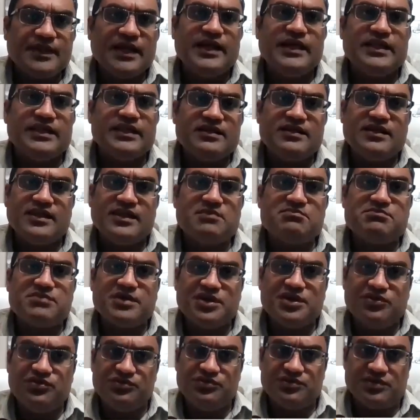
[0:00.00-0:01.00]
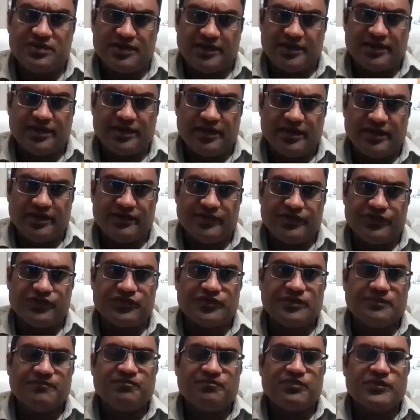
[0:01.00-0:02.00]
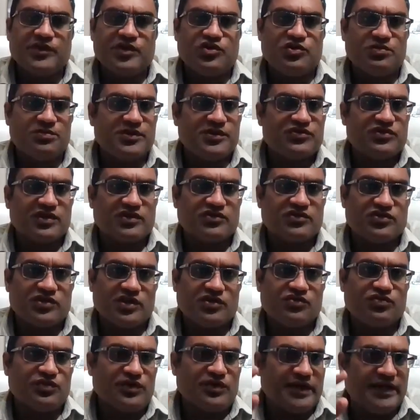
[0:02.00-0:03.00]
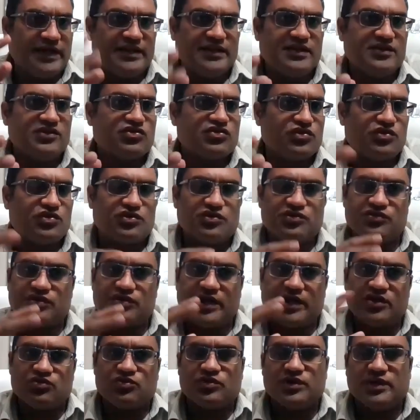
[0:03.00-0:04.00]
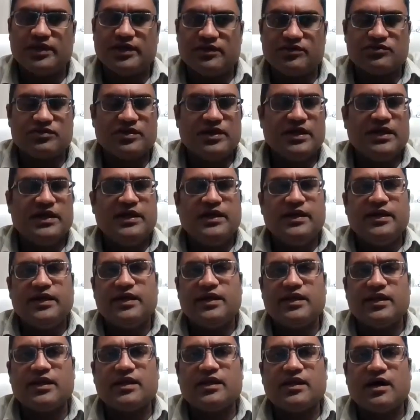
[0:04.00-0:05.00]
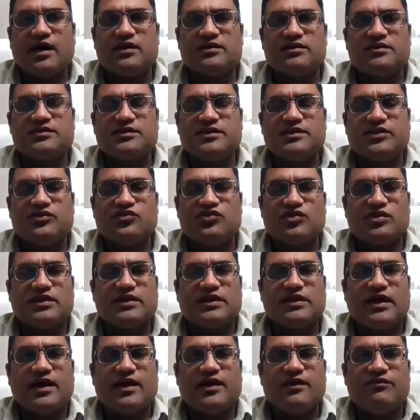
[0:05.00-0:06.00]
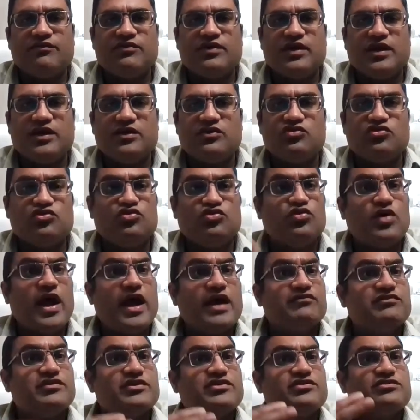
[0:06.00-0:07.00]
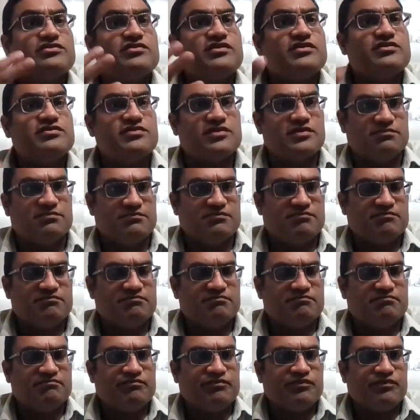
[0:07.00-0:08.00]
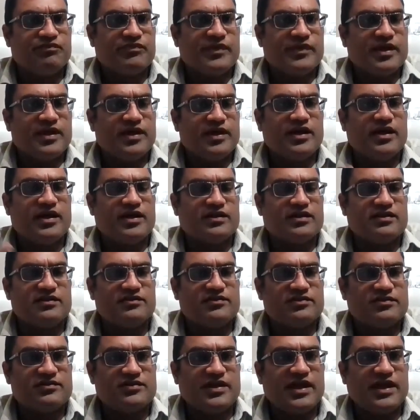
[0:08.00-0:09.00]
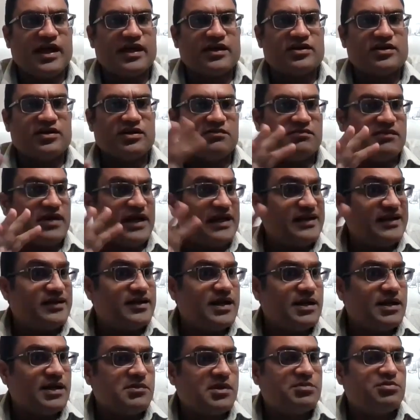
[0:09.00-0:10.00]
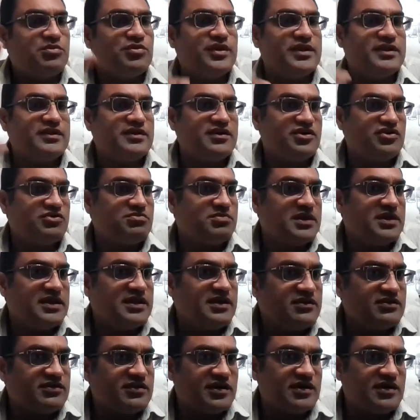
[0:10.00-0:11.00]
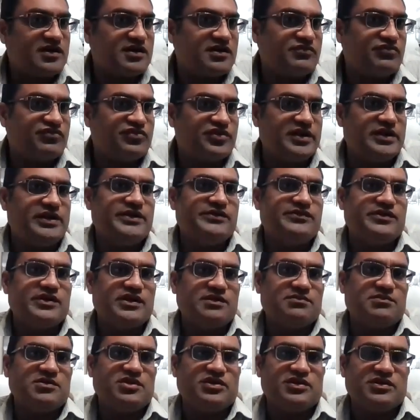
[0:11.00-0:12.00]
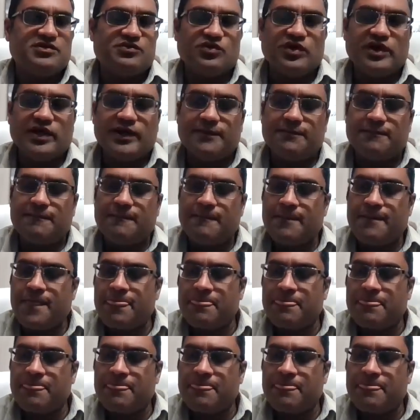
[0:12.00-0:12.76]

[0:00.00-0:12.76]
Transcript: And the number two thing is to be successful in this course as well as in other things in life is to have a system. Again, this is the acronym. I didn't come up with this, but these are freely available on the web.